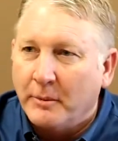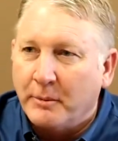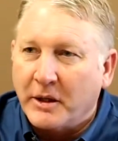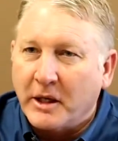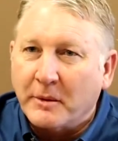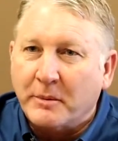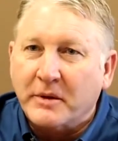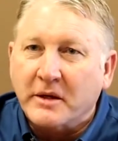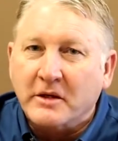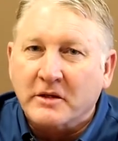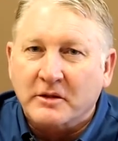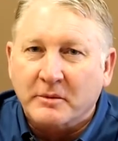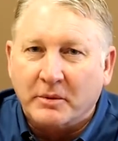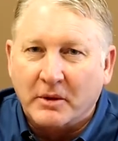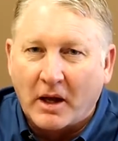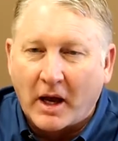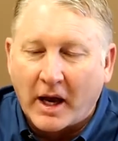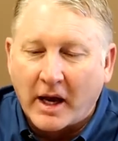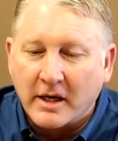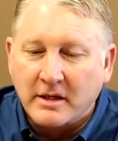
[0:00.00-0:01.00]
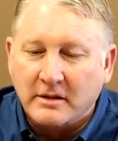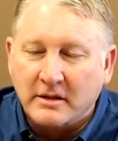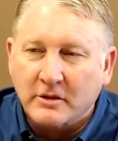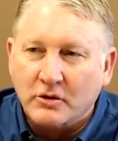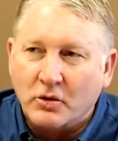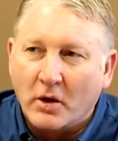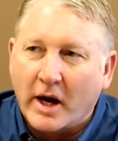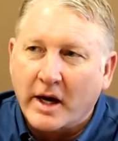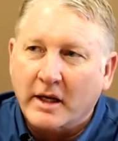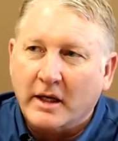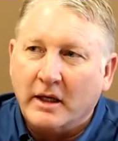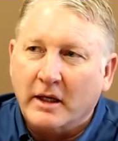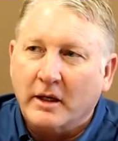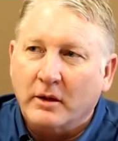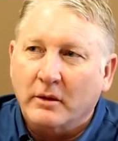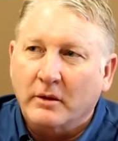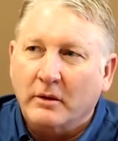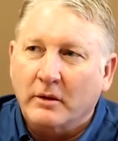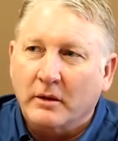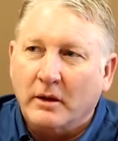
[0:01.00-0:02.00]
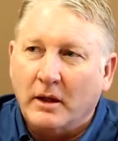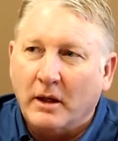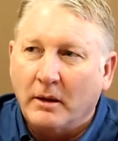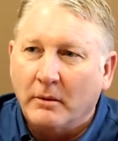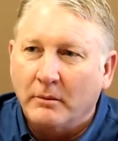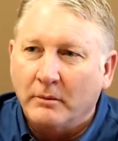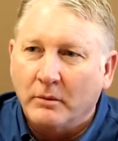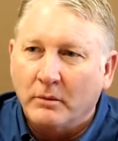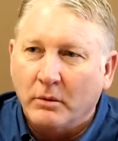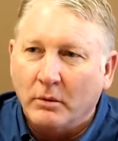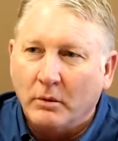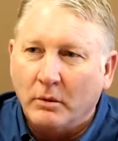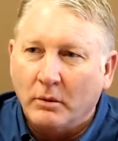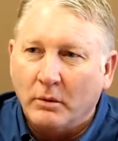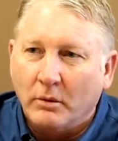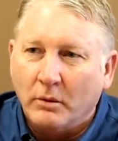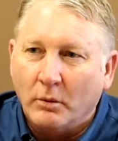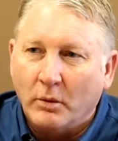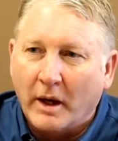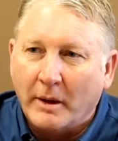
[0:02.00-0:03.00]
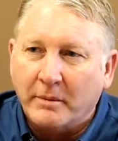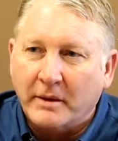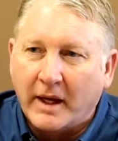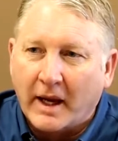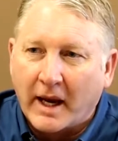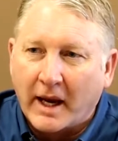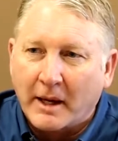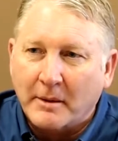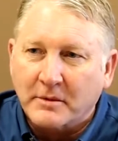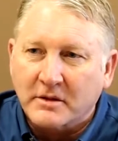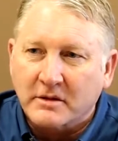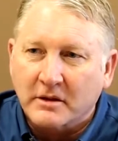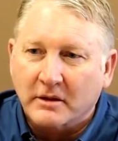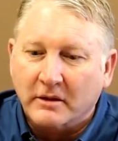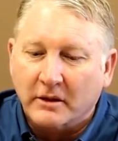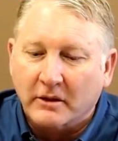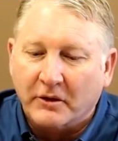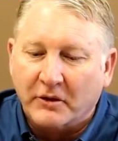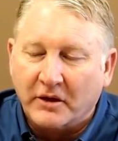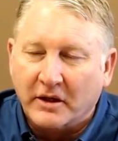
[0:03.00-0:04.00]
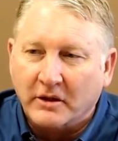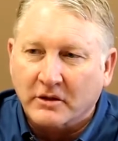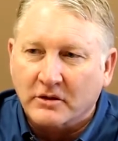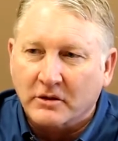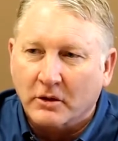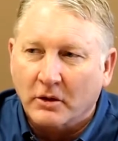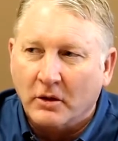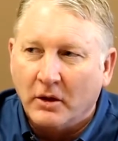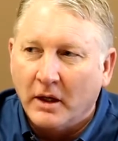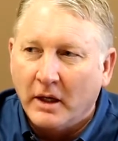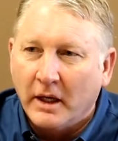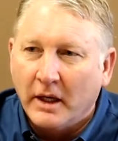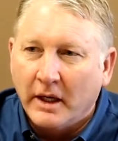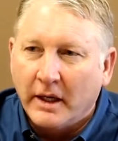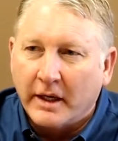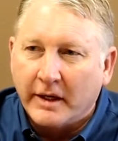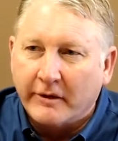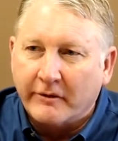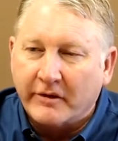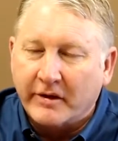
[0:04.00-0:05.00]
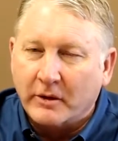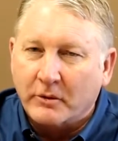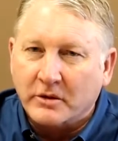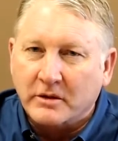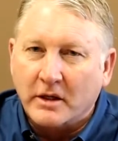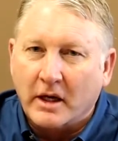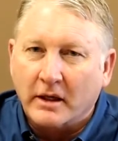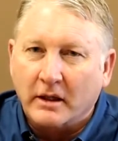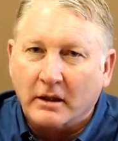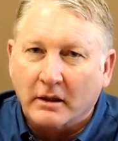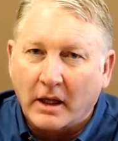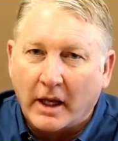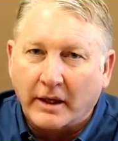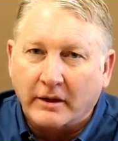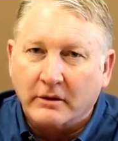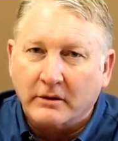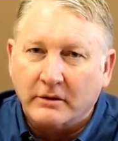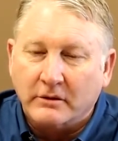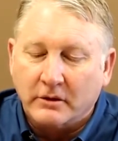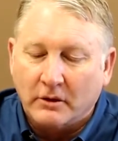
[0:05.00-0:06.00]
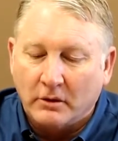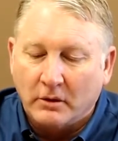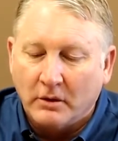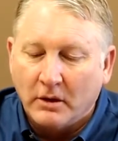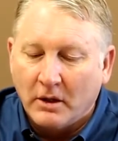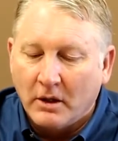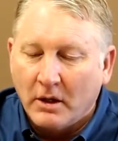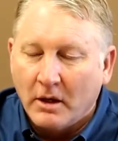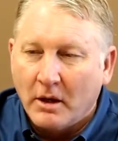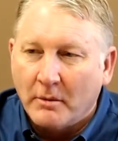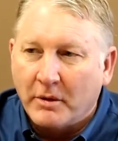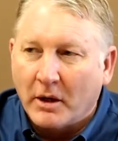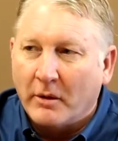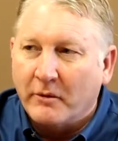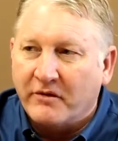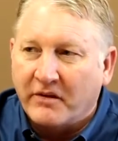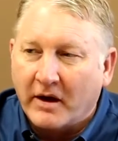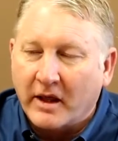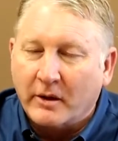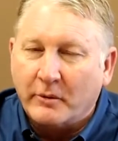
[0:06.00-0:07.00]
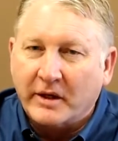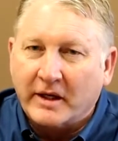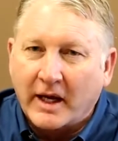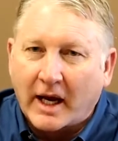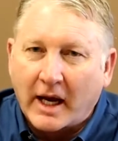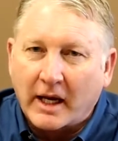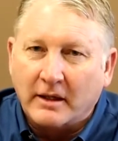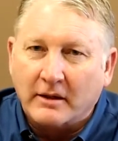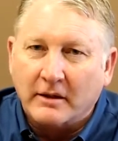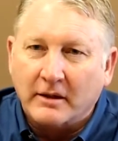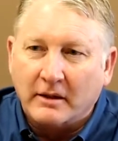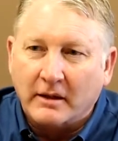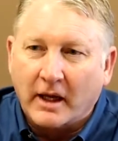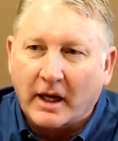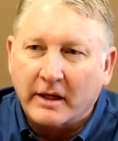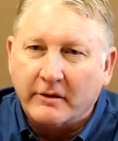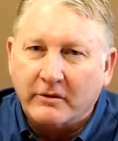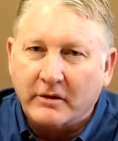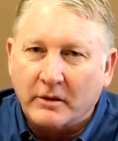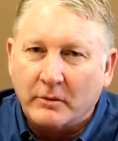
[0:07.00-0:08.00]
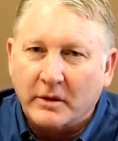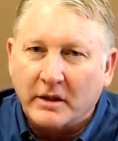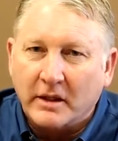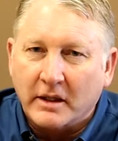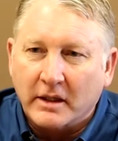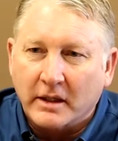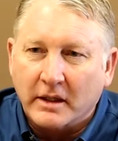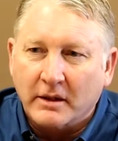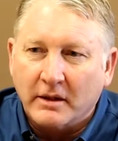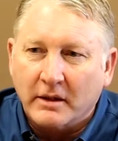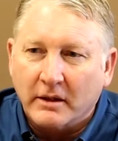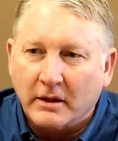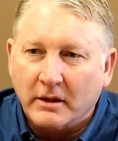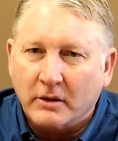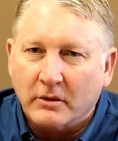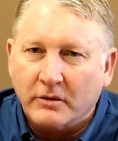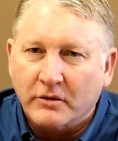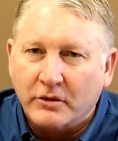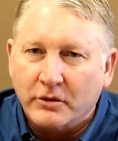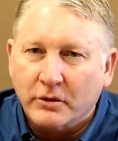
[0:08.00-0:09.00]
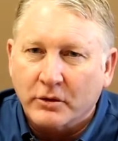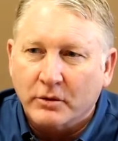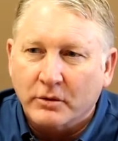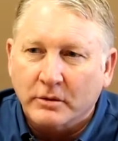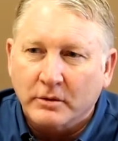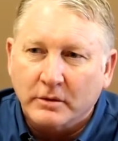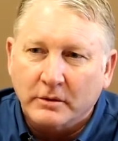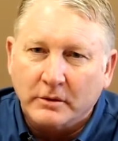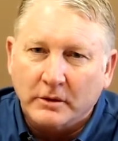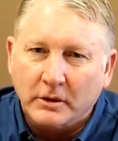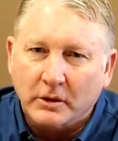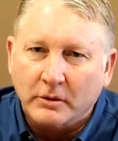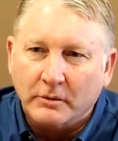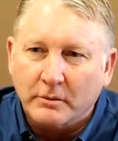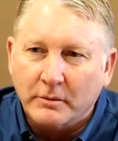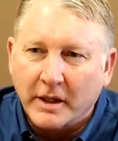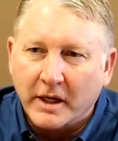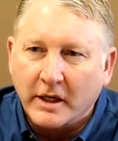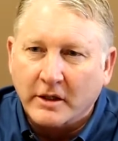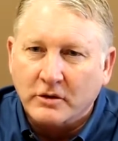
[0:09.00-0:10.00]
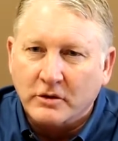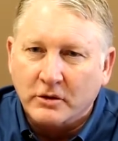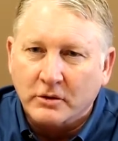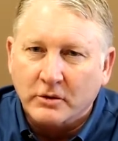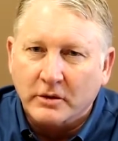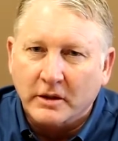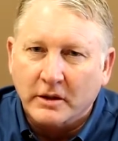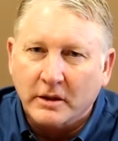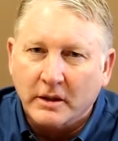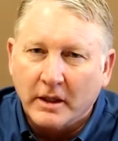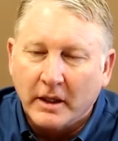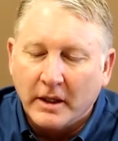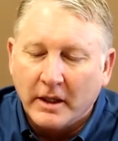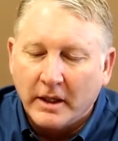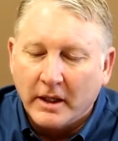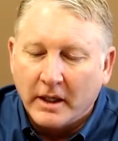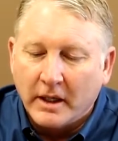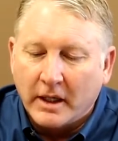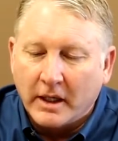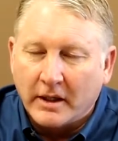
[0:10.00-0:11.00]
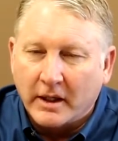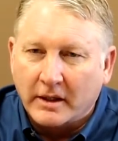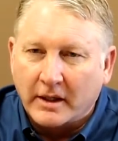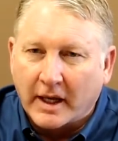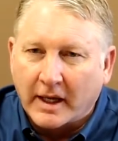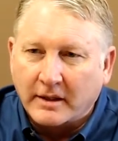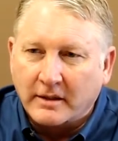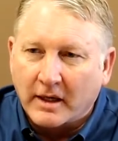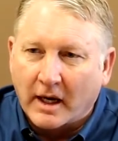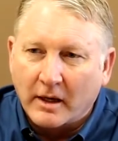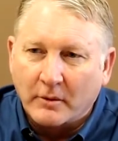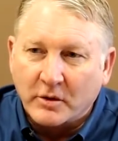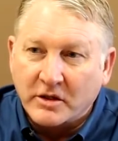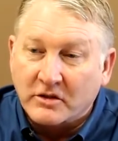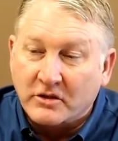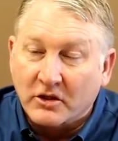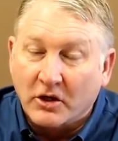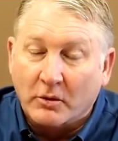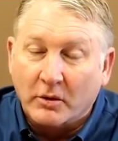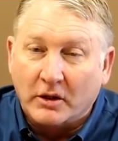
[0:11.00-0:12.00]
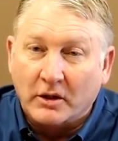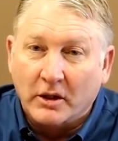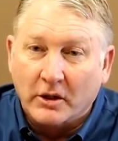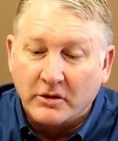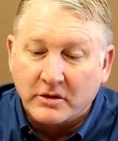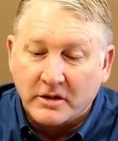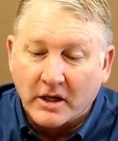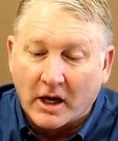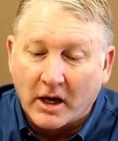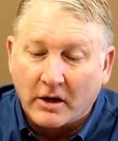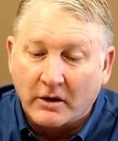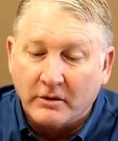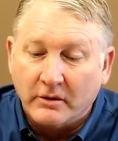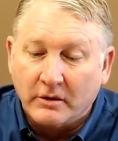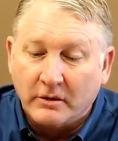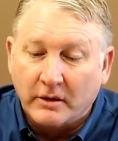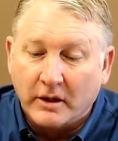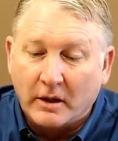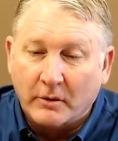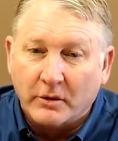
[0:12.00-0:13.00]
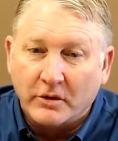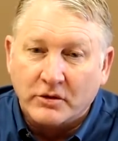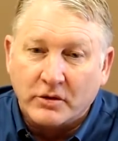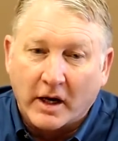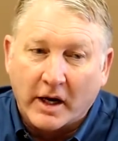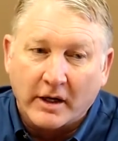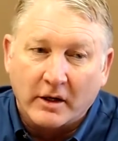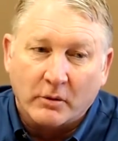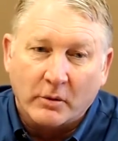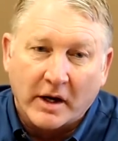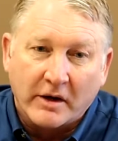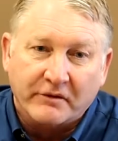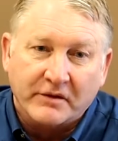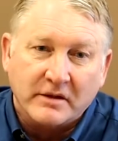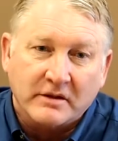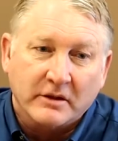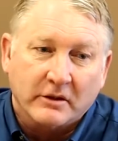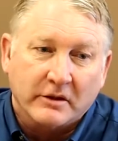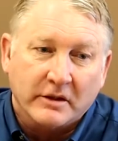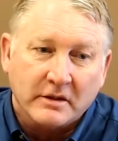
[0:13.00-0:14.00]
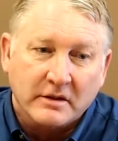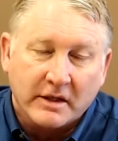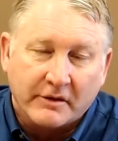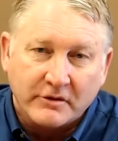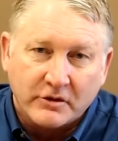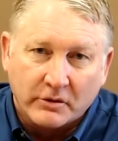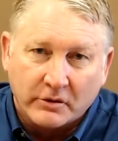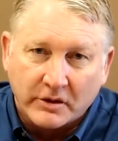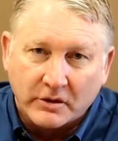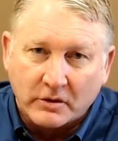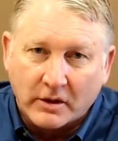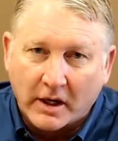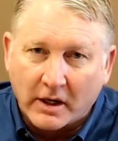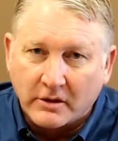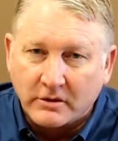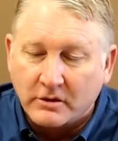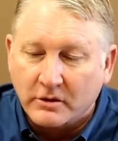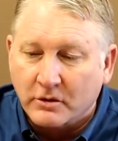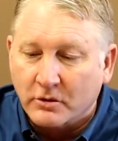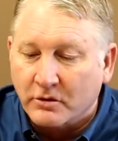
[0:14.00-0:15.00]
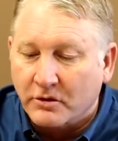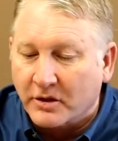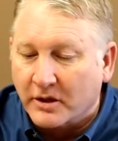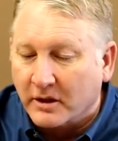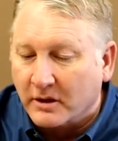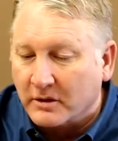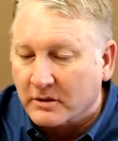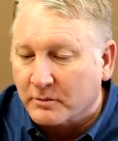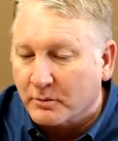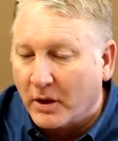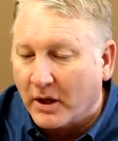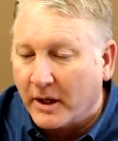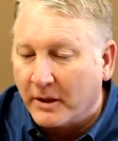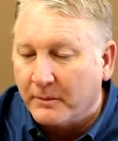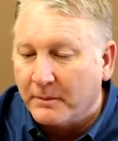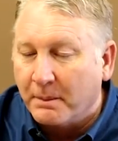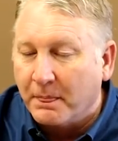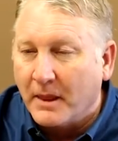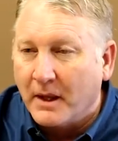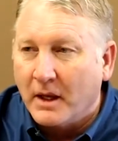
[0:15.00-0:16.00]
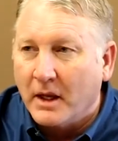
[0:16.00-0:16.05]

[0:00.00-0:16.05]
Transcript: PPE supplies and trying to get um, webcams and little things. So and everything was on a glut. So, but finally we got got everything we needed, you know, through you know May June and and at that time we still were closed down and we are trying to rent facilities, have jury trials, and do things, but